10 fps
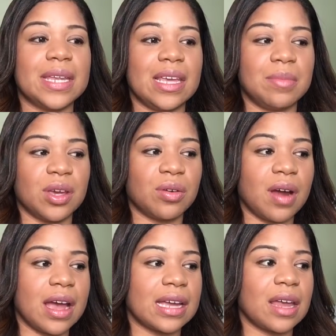and he had been
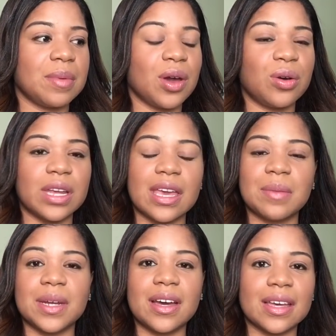crying, and I had been holding
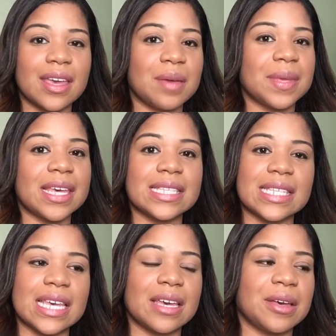him and hugging him and
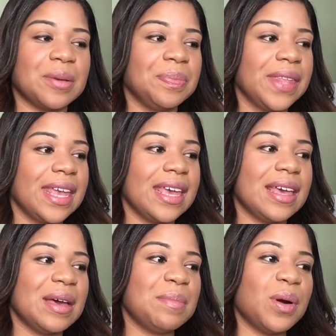kissing him.
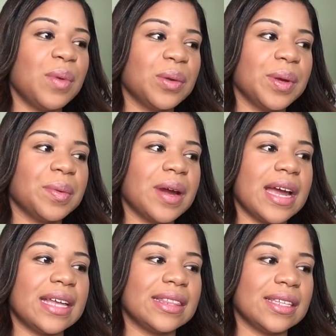But when we were
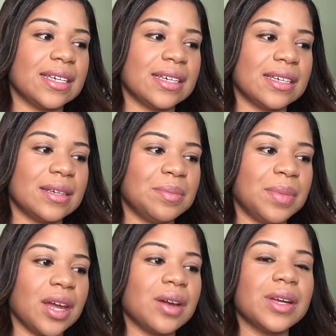at the
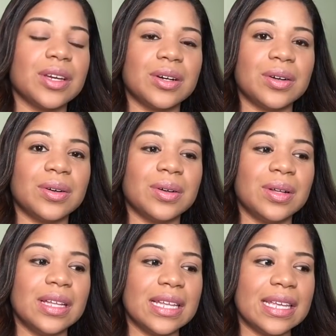burial,